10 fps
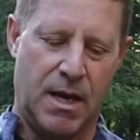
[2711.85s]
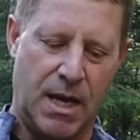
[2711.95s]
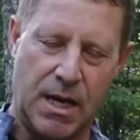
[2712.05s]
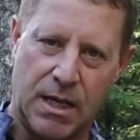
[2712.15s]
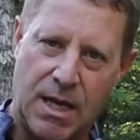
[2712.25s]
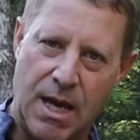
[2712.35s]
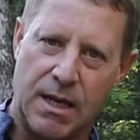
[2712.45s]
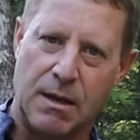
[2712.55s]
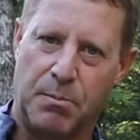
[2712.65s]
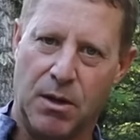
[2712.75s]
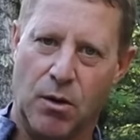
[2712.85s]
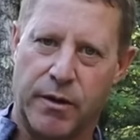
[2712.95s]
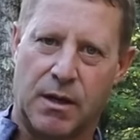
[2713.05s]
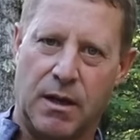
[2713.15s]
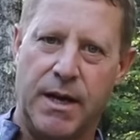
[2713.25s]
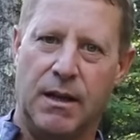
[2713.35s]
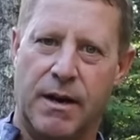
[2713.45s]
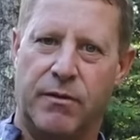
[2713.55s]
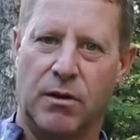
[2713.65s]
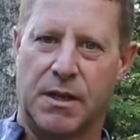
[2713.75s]
and it can't get below the clay
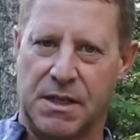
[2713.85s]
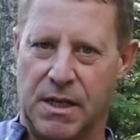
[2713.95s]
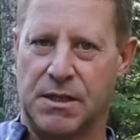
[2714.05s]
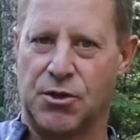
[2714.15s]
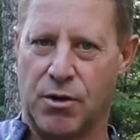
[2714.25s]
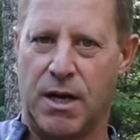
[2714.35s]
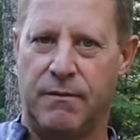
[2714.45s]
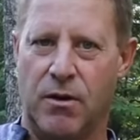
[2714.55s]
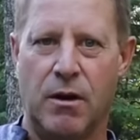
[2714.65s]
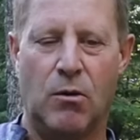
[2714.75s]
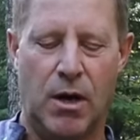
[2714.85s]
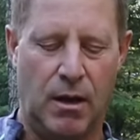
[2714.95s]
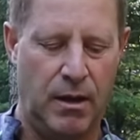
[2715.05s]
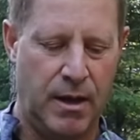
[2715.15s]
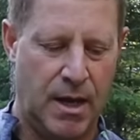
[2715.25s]
level because it doesn't drain very well.